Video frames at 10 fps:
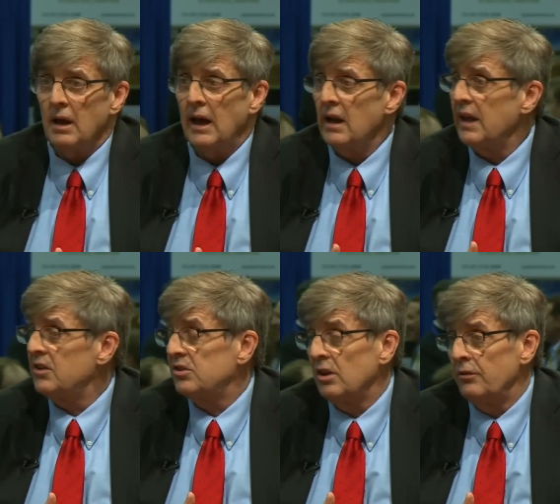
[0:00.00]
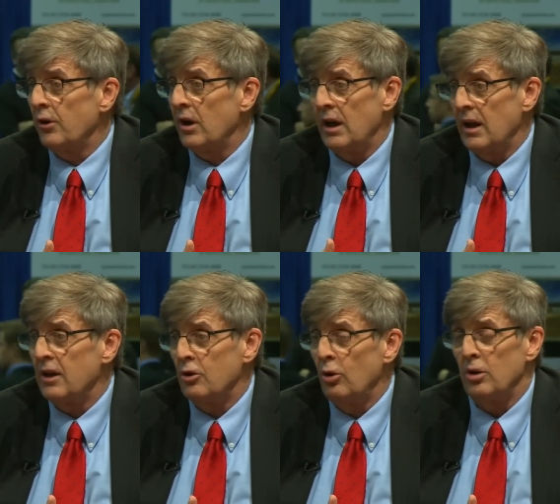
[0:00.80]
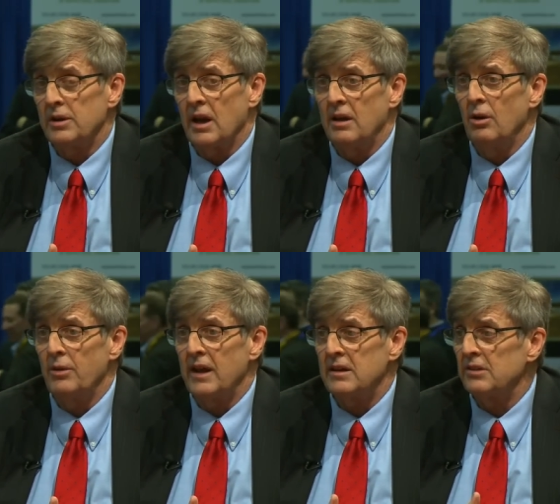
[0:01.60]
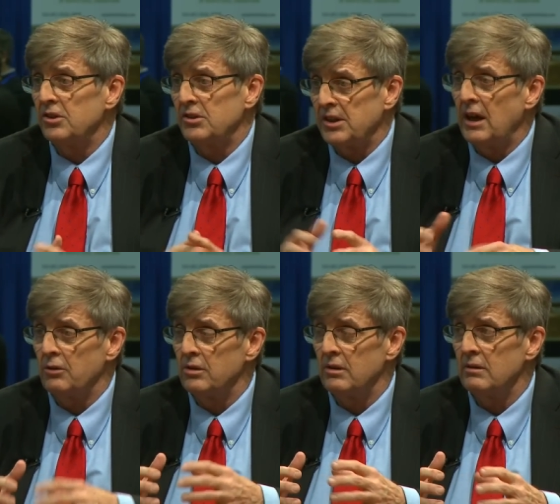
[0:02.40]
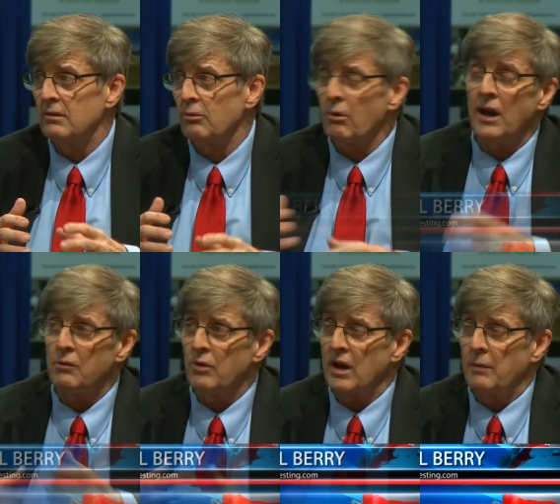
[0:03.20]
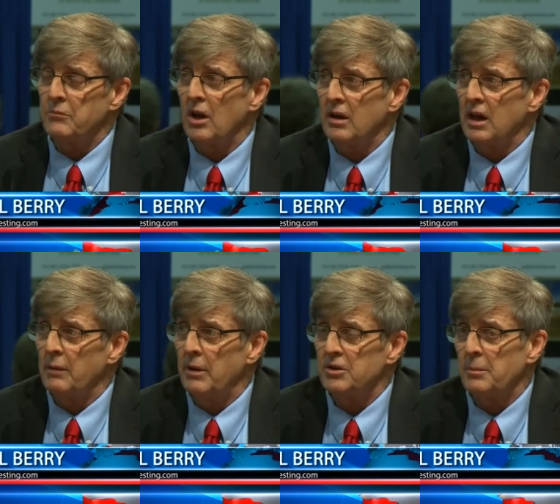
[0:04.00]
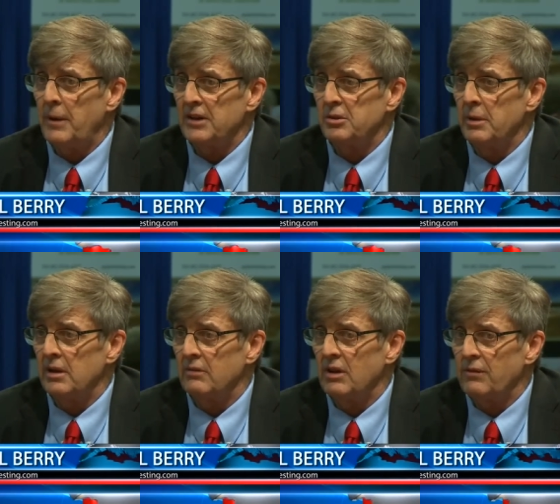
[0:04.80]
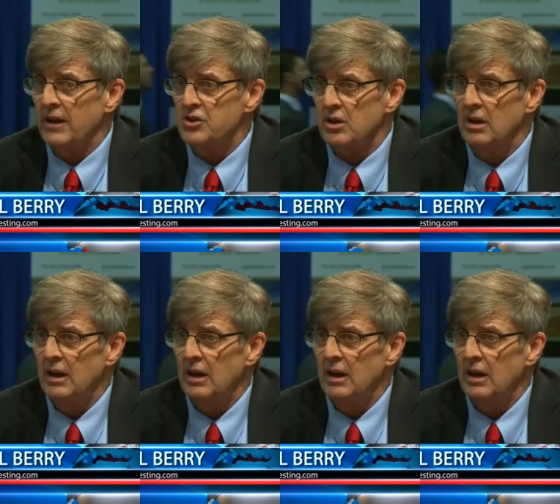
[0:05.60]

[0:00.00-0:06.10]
I like silver and I like gold, and I know that doesn't sound right when I'm talking about the possibility of deflation.